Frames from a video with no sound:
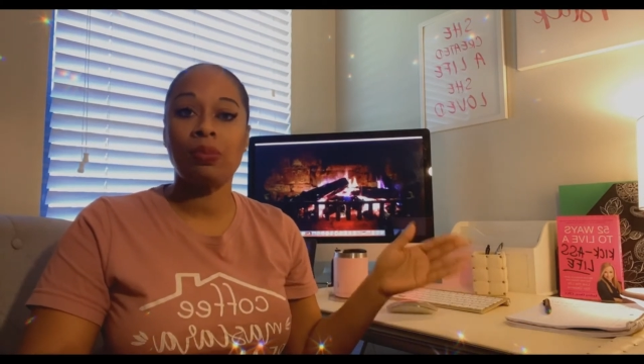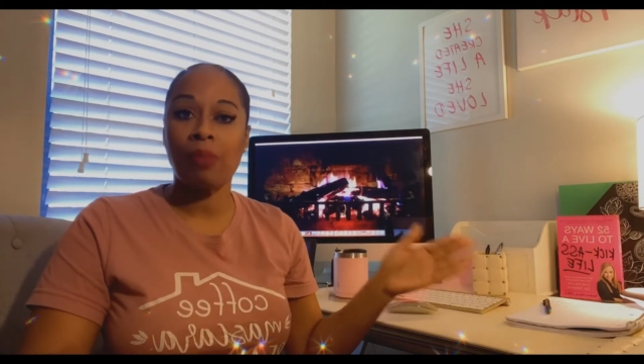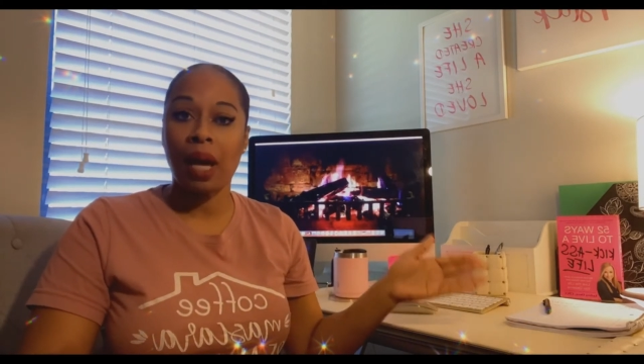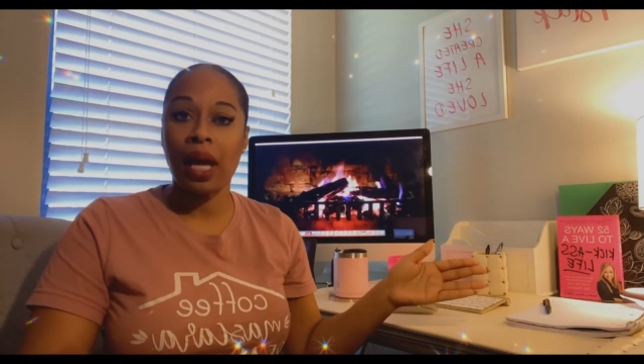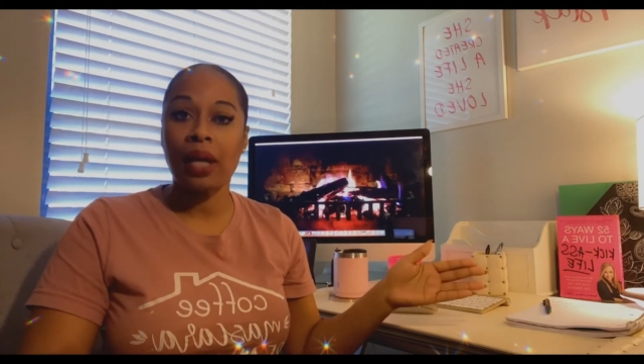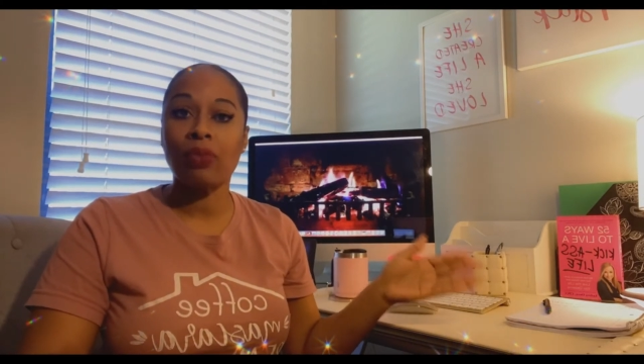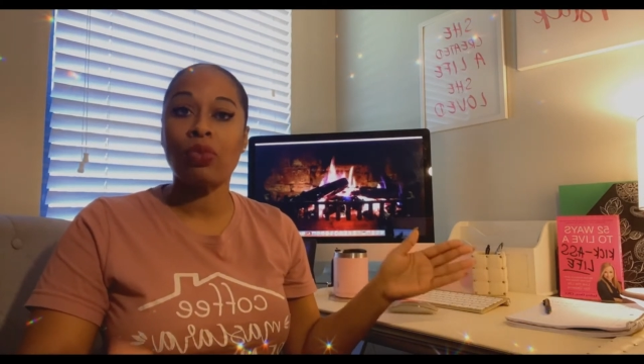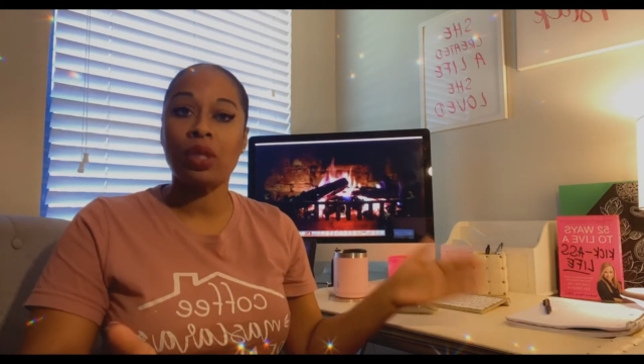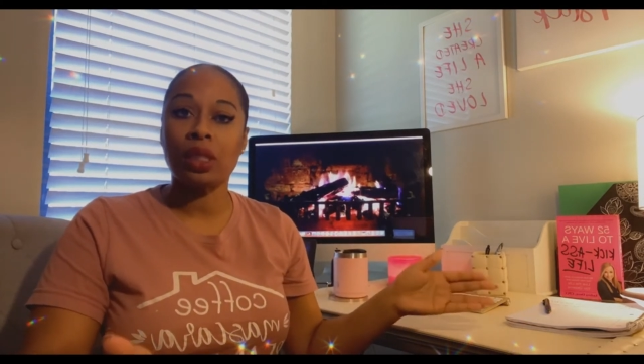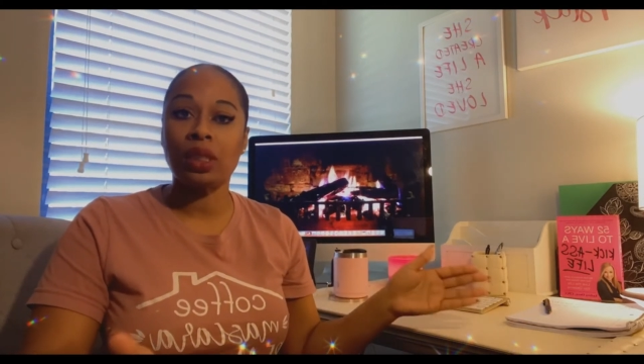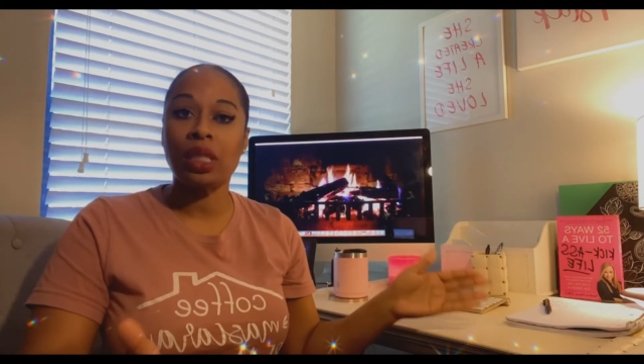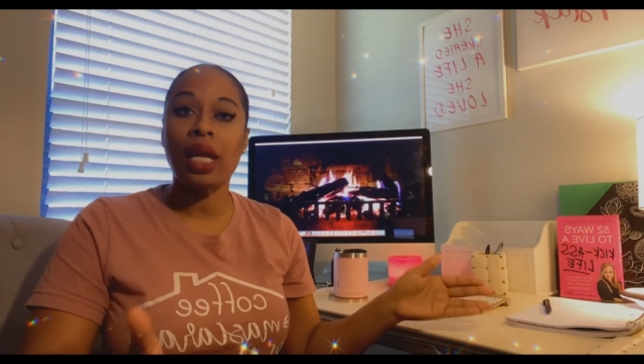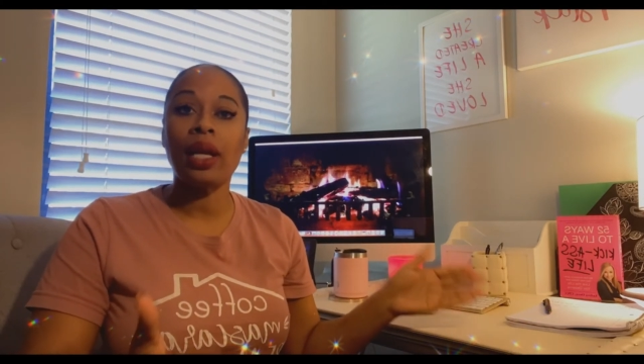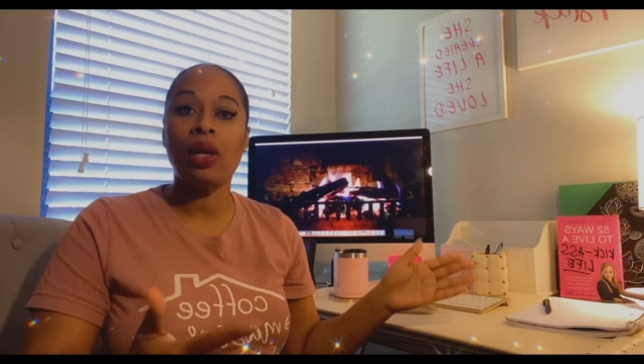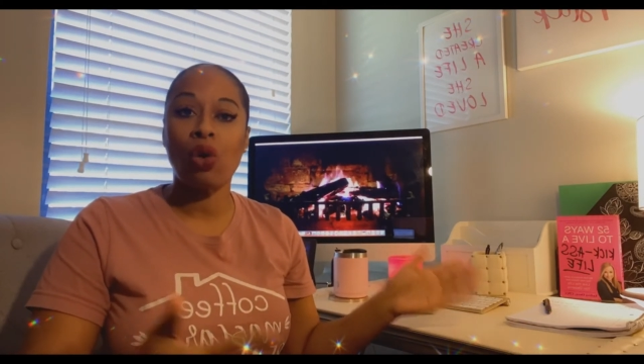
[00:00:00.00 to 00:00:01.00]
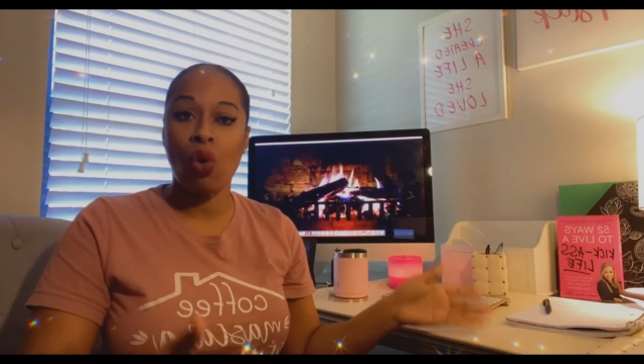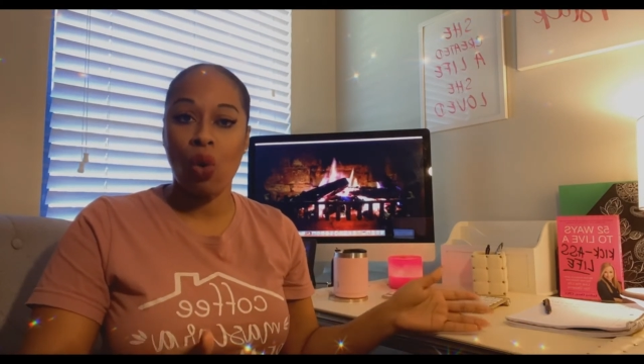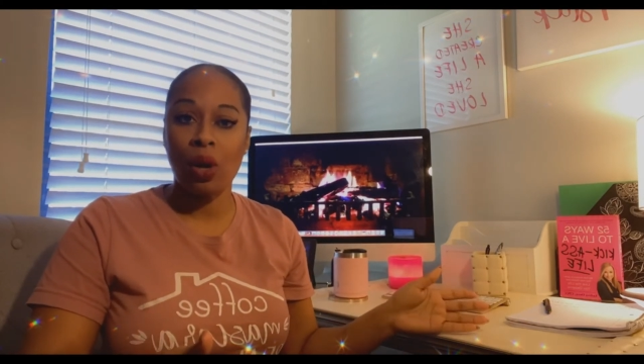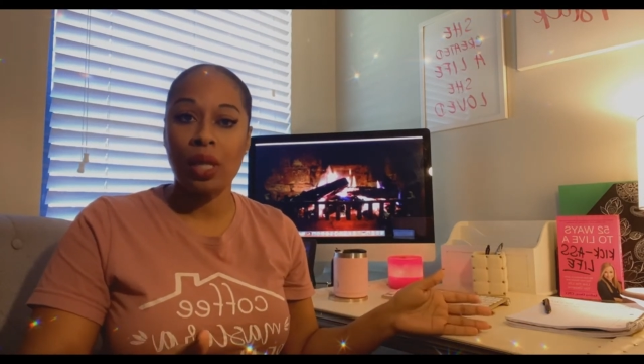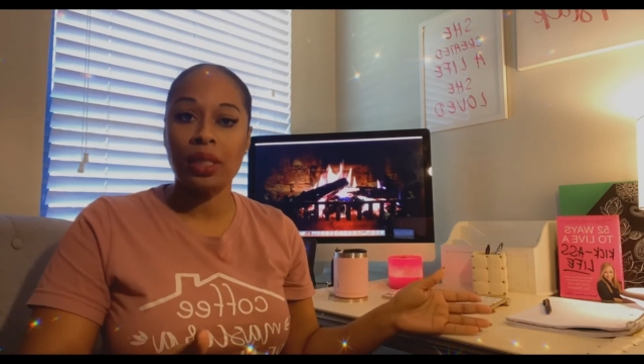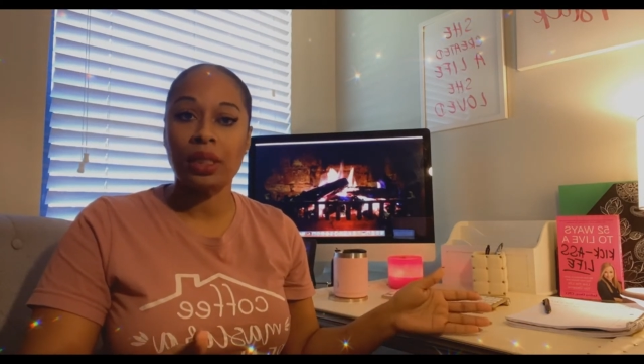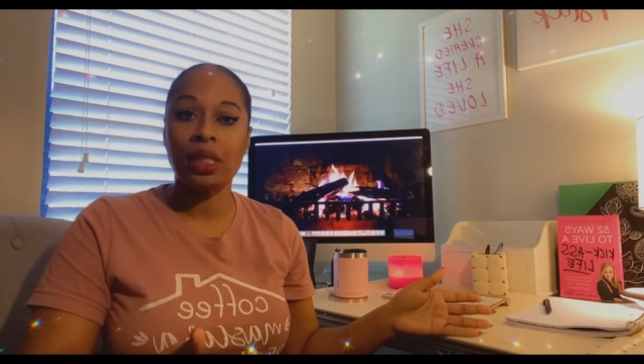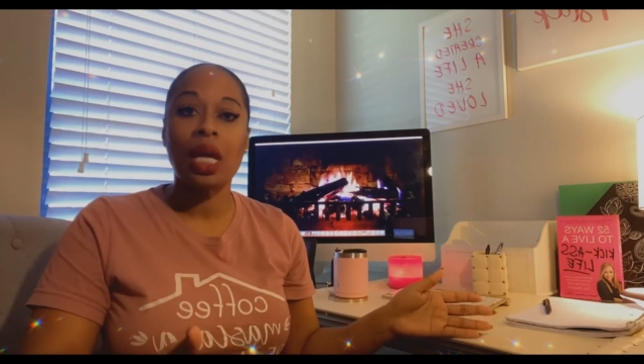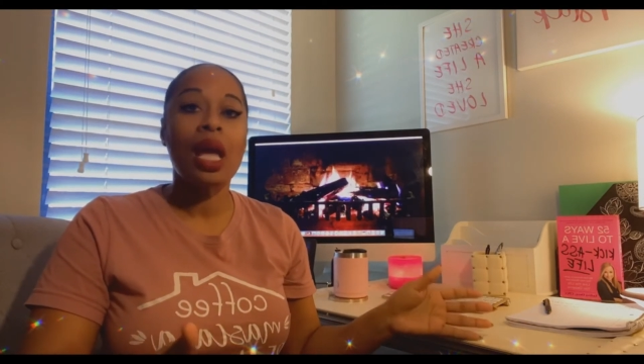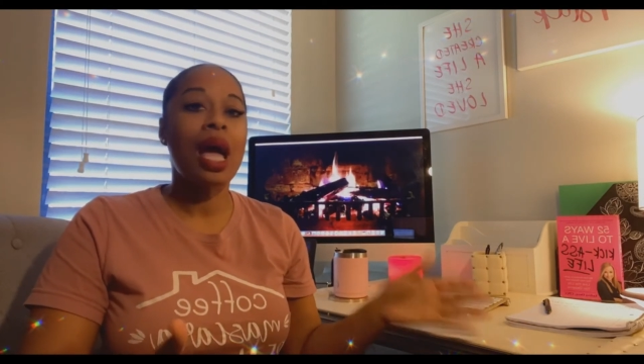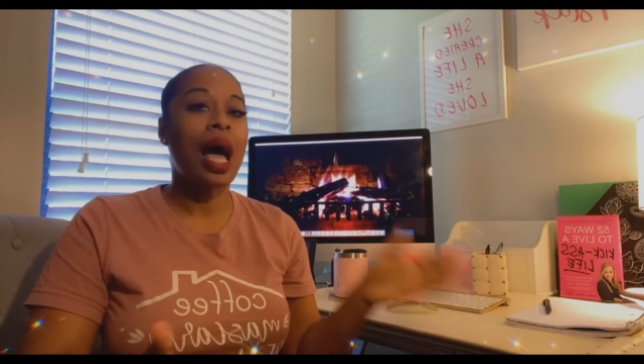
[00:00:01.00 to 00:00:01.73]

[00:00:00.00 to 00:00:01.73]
my real estate course.